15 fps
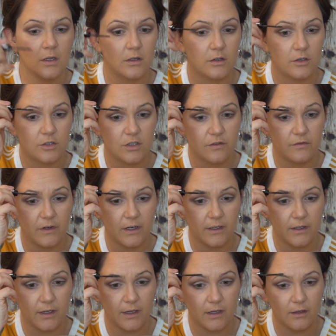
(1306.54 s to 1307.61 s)
So you're just
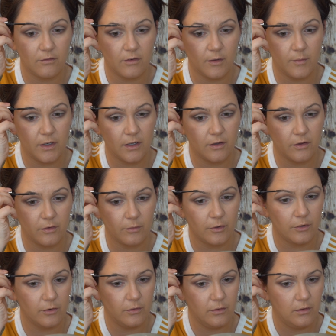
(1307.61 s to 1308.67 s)
very lightly rubbing it
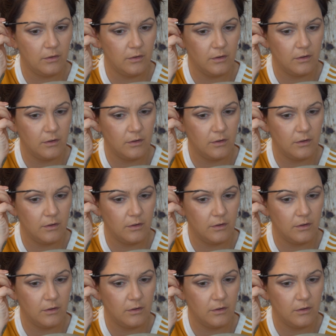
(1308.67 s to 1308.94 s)
through.